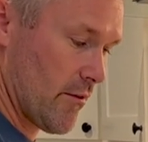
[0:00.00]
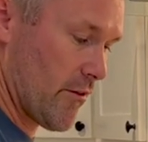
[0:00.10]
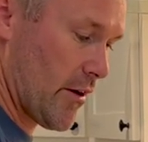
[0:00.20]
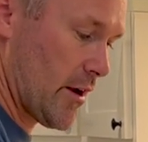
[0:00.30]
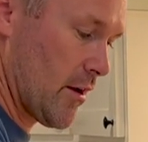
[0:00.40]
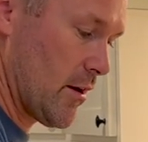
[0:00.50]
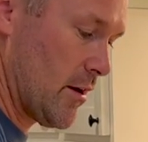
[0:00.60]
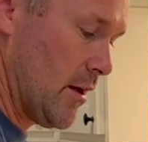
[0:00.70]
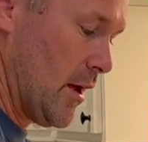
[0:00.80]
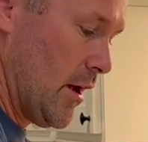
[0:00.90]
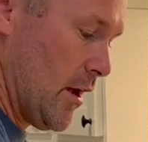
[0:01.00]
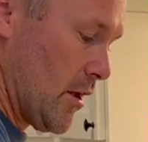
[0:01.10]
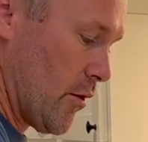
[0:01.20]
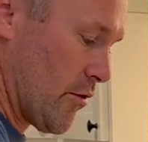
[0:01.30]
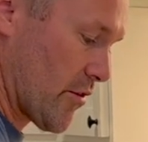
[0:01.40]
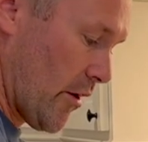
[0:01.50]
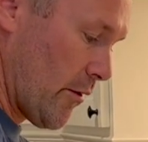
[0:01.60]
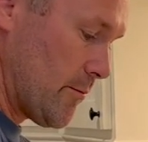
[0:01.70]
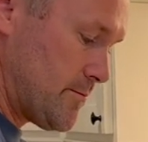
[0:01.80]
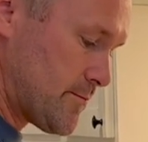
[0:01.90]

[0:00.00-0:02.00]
very good, you salt